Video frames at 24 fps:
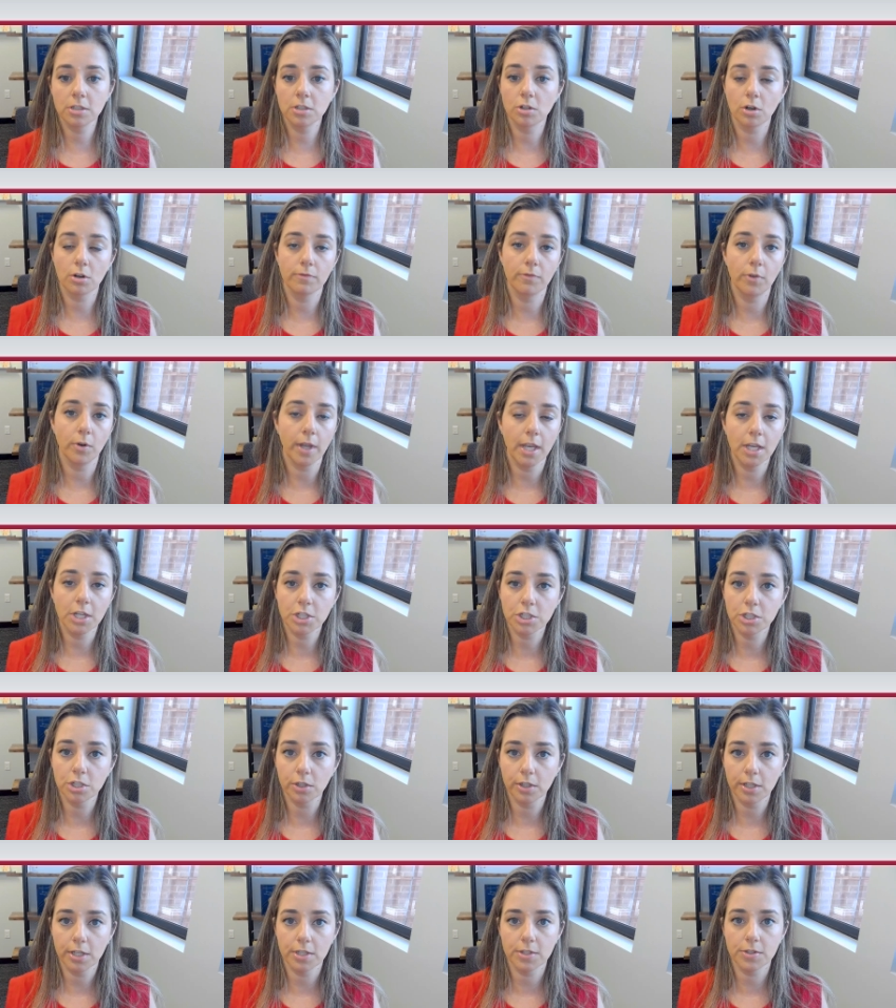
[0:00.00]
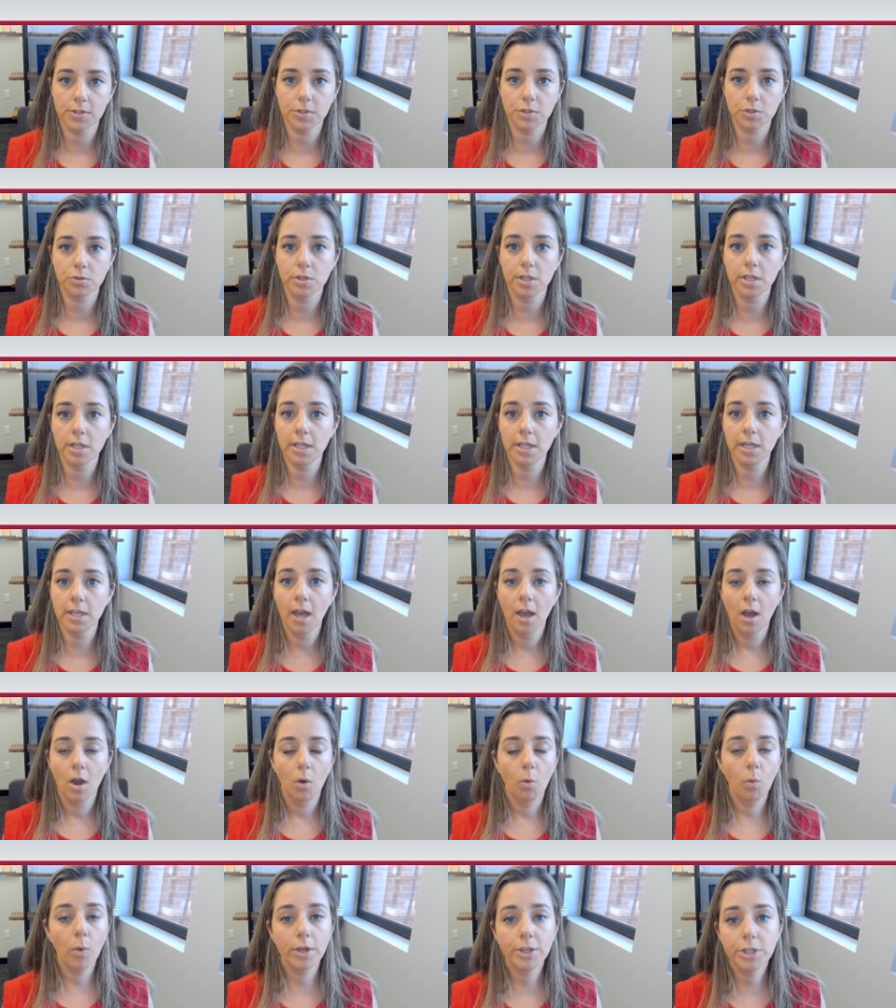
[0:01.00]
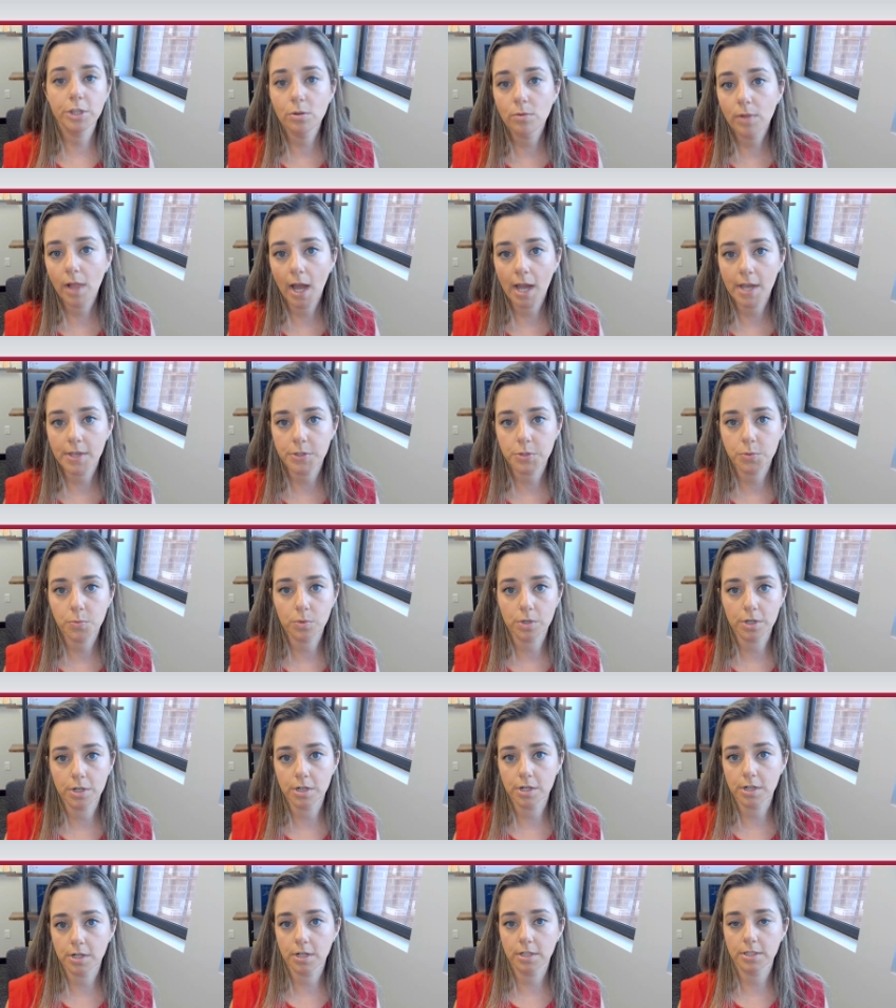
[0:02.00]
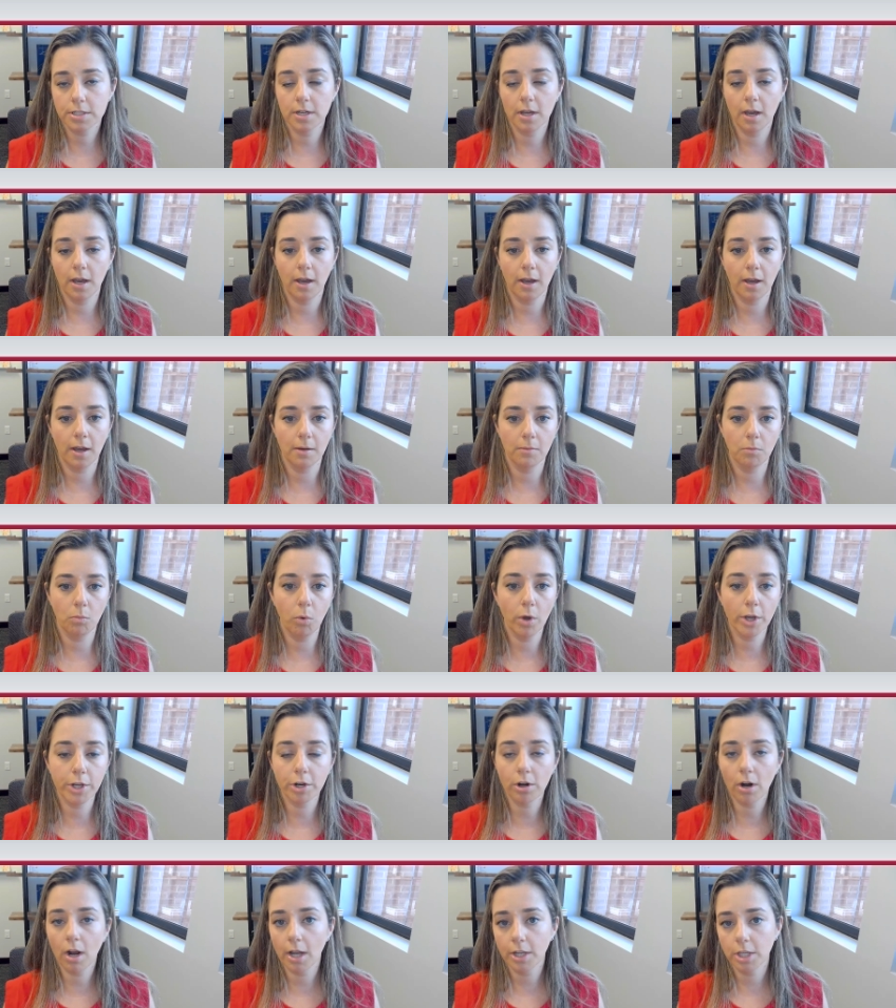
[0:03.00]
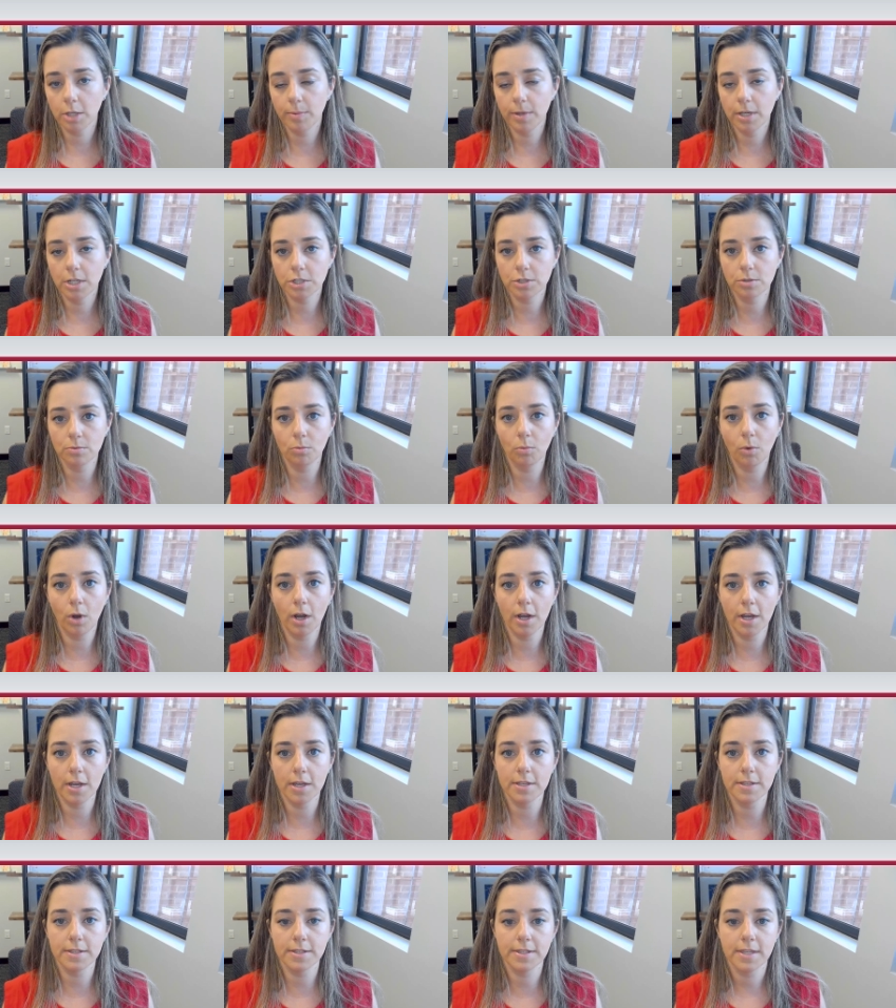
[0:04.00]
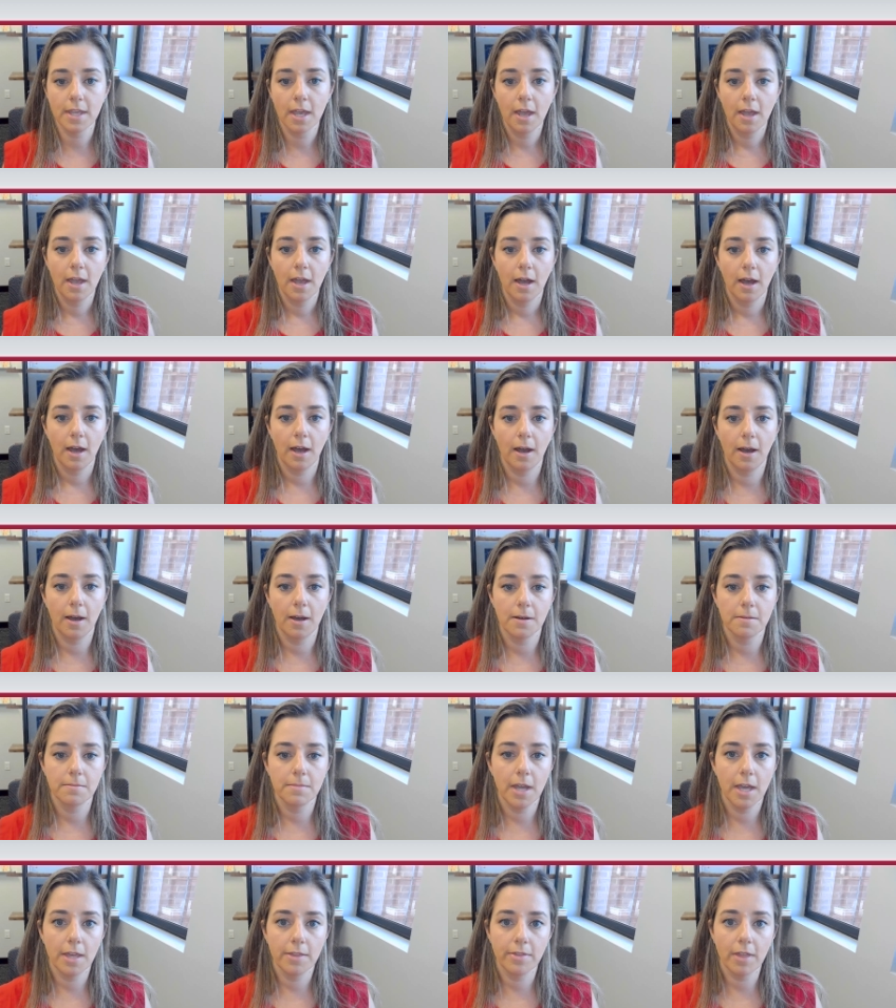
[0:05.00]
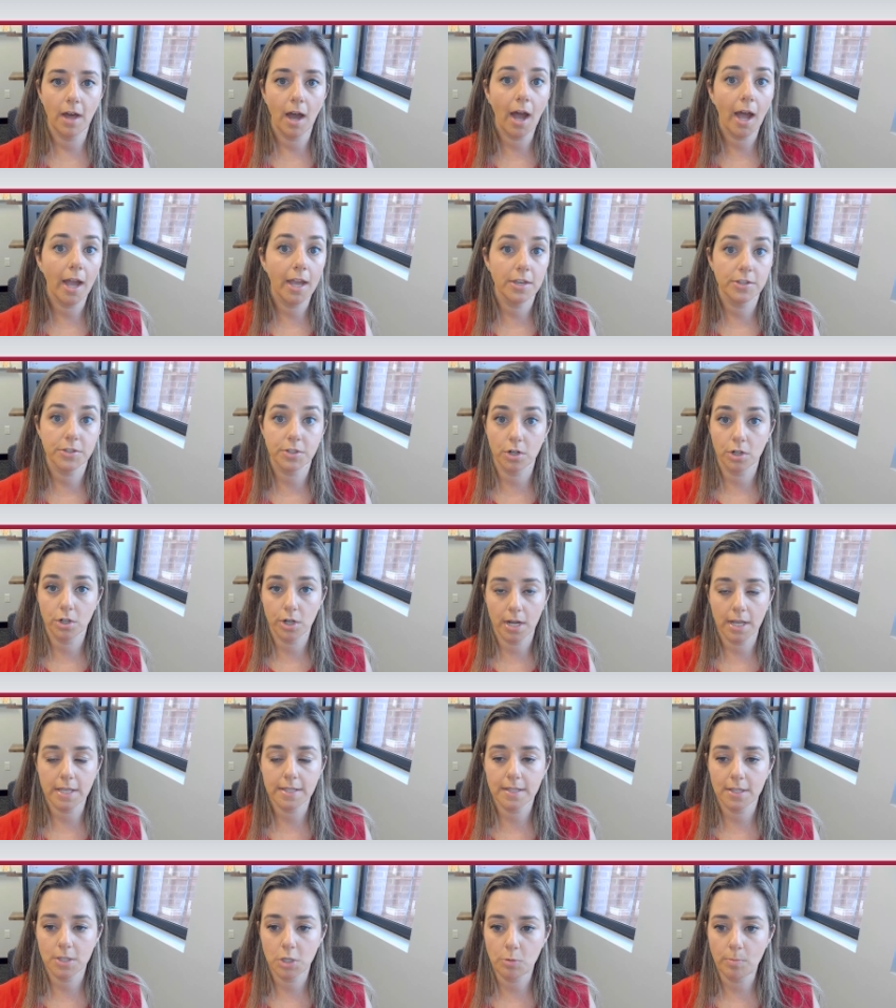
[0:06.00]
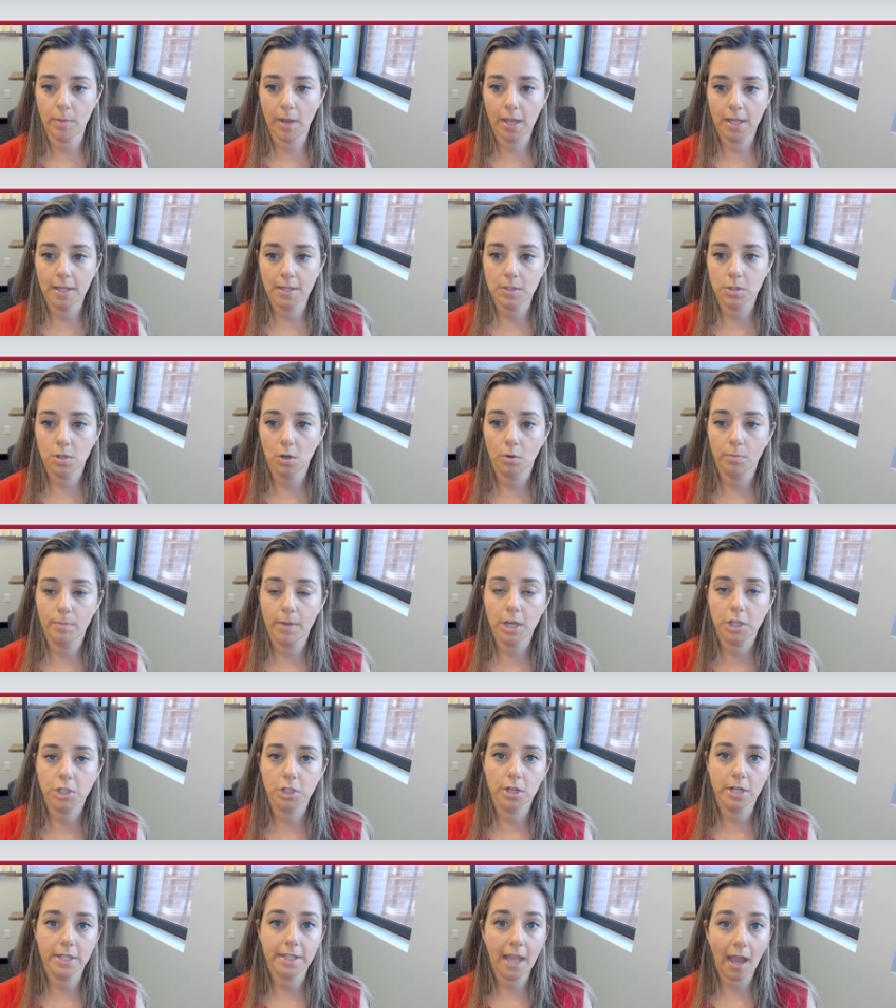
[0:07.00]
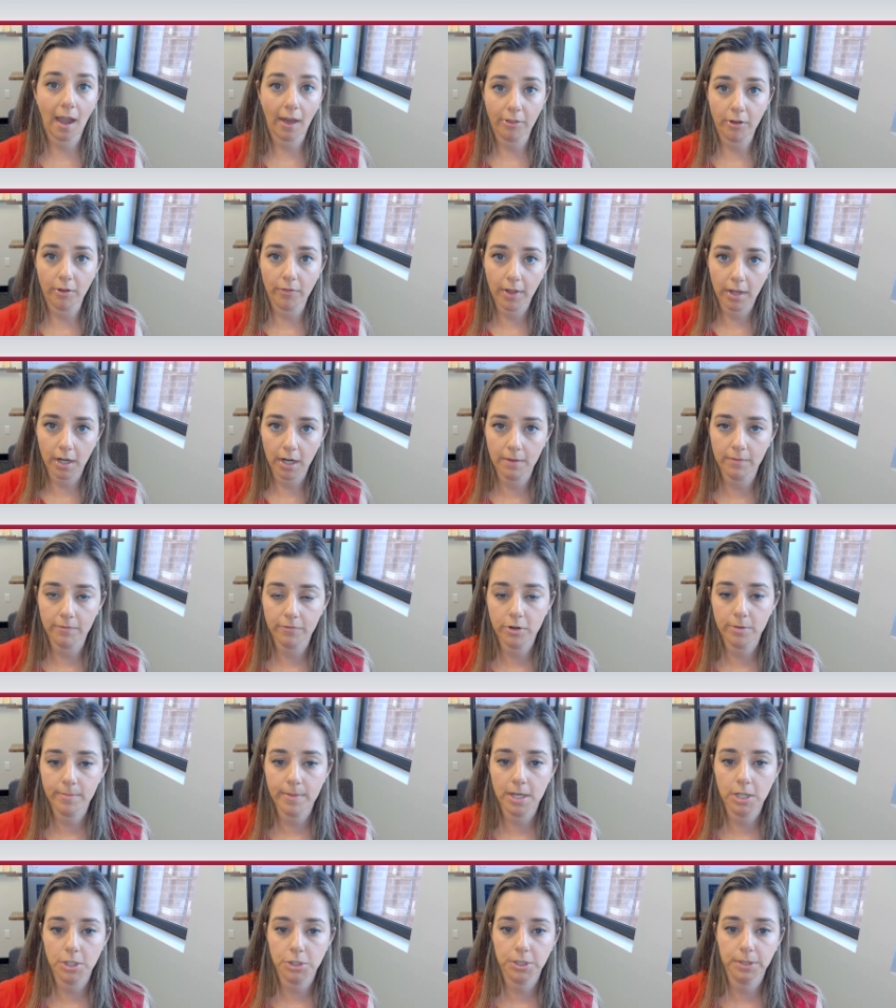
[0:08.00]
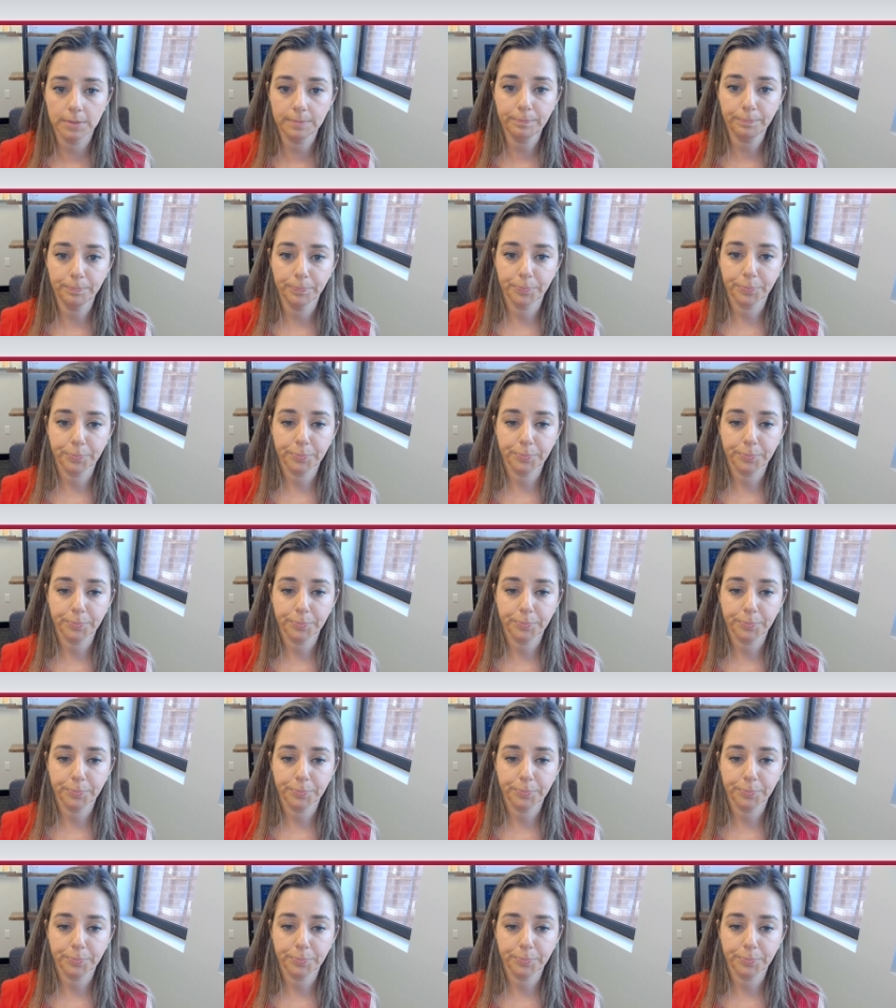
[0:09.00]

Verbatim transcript: your vocational history, when you last worked, um, what your occupation was, um, and the highest earnings that you made. So make sure to gather that information.